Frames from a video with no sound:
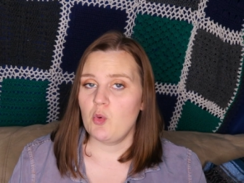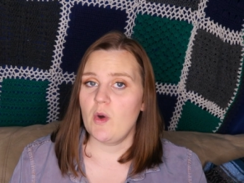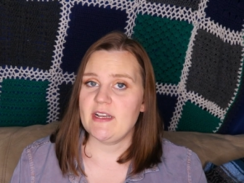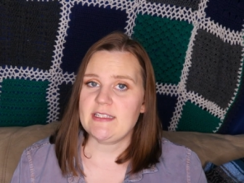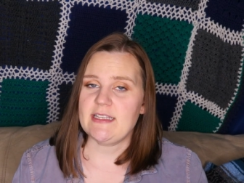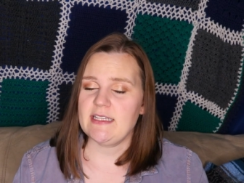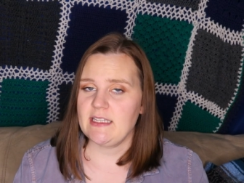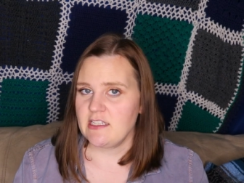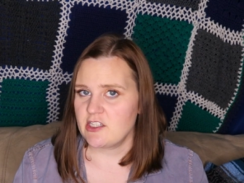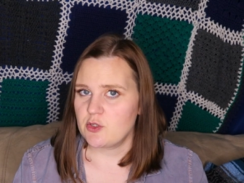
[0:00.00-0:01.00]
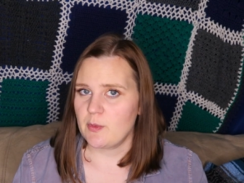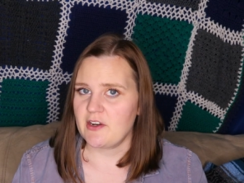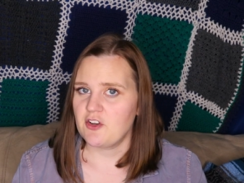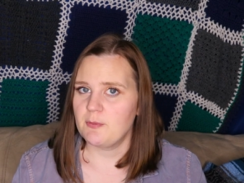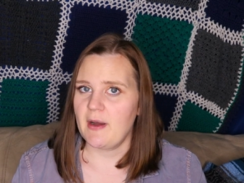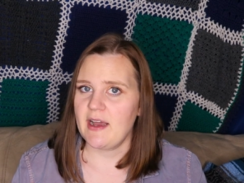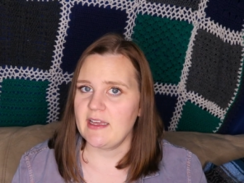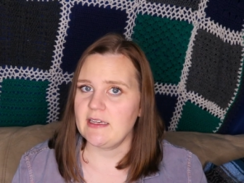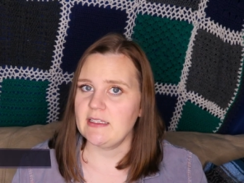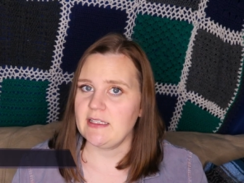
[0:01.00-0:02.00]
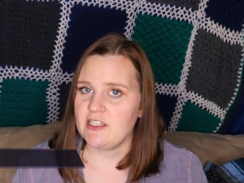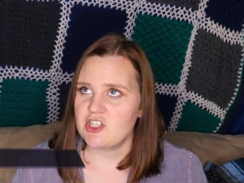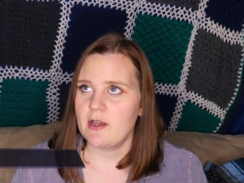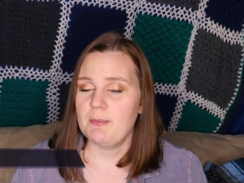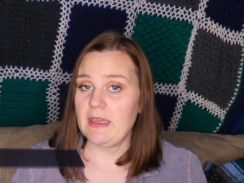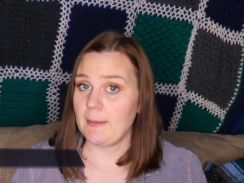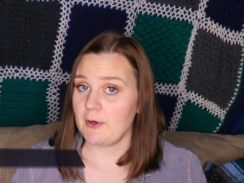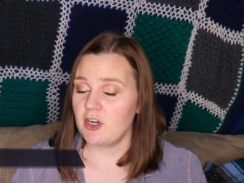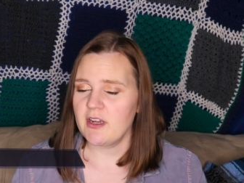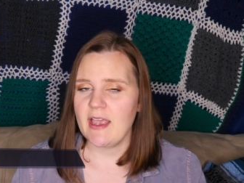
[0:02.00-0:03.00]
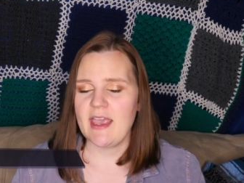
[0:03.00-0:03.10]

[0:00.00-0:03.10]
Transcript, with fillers: was the E sweater by Alicia Plummer.